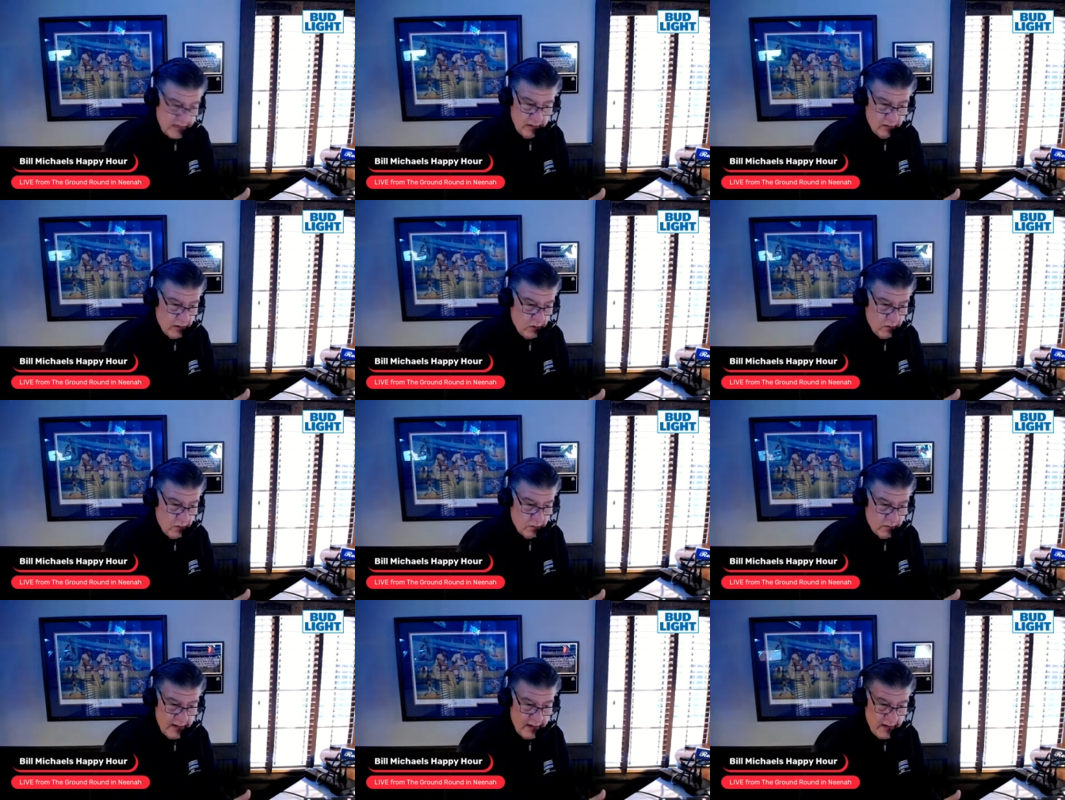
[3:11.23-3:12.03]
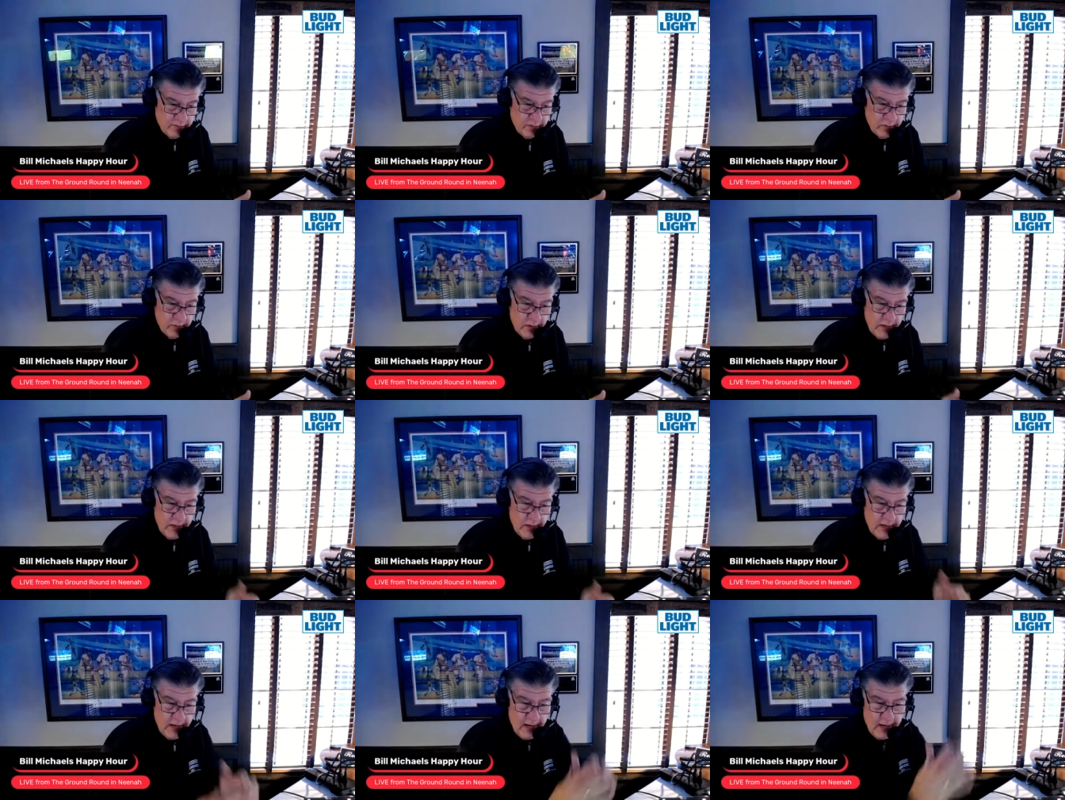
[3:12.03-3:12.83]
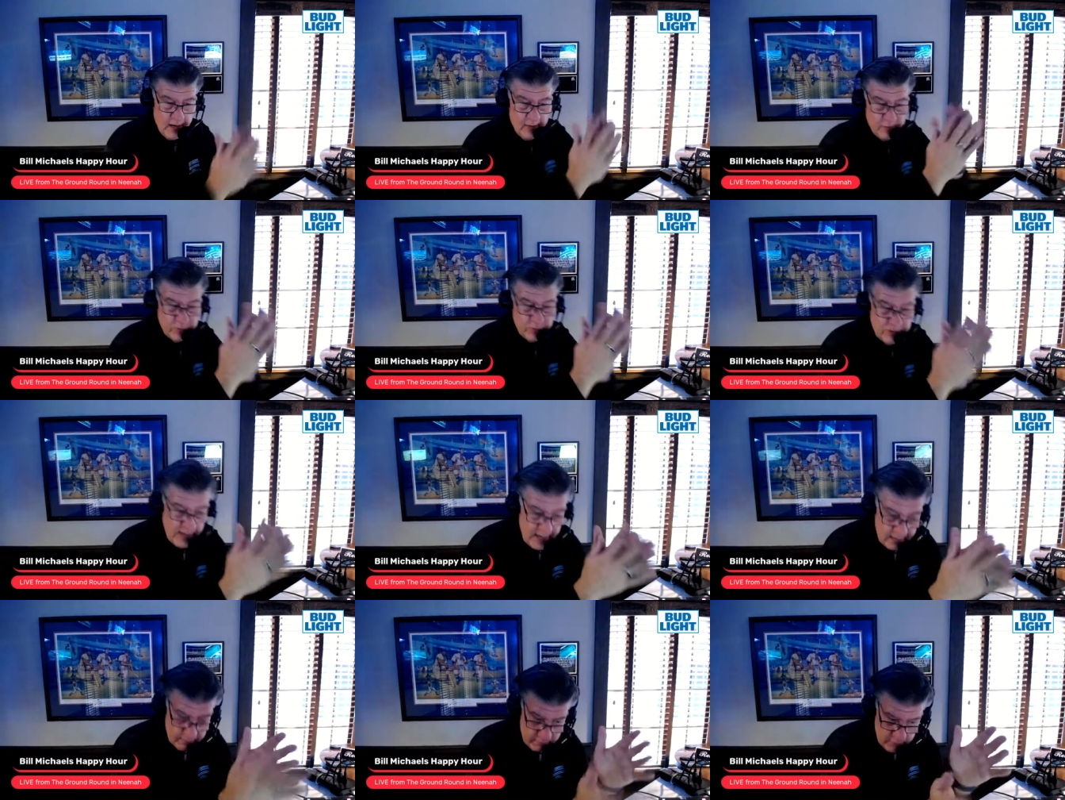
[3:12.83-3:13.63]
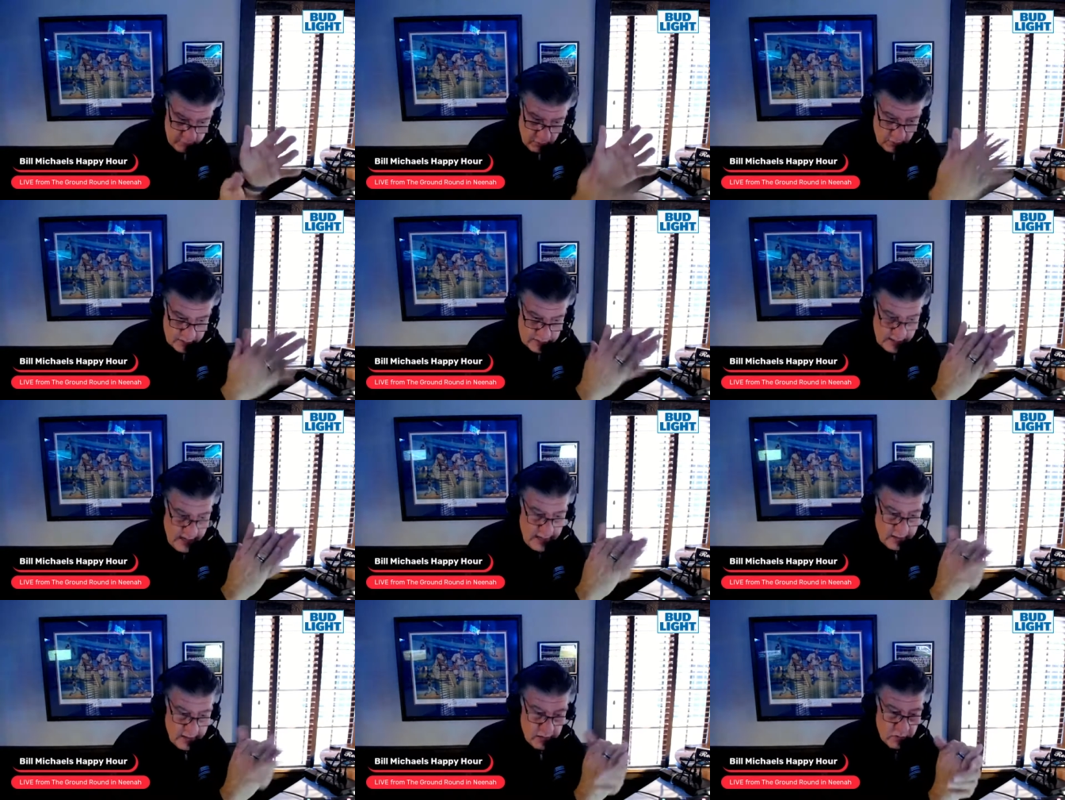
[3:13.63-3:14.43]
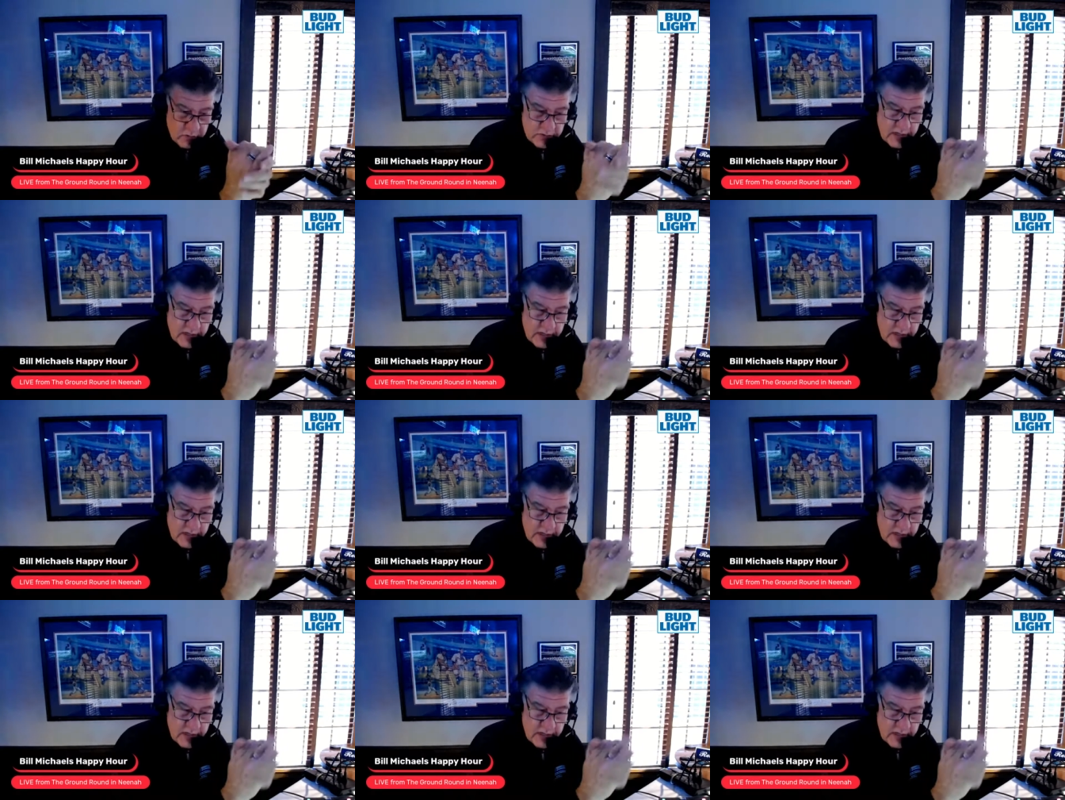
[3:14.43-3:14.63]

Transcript: hello and what have you. Chad, I want to say hi to you.